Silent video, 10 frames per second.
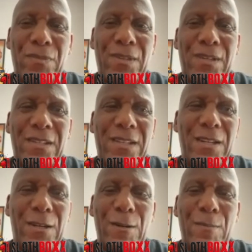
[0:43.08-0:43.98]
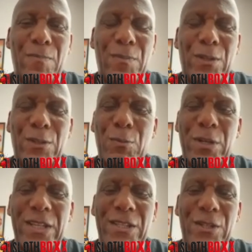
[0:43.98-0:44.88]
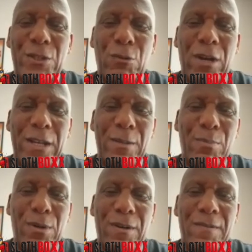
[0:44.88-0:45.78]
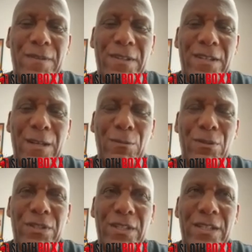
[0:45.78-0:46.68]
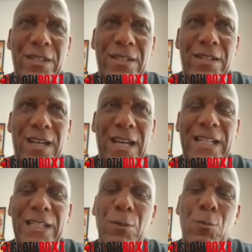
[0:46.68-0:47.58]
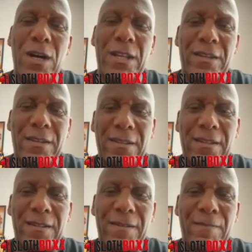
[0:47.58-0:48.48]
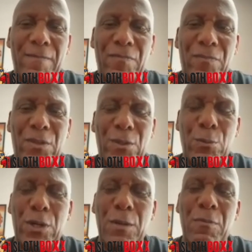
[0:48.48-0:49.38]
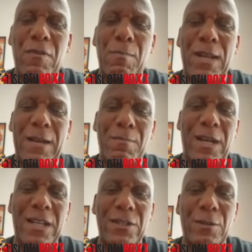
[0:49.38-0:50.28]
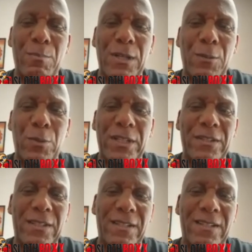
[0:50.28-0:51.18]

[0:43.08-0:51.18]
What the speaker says: And then I just went into the training part of it. That was in 81. I was working with a black manager, Billy Winter.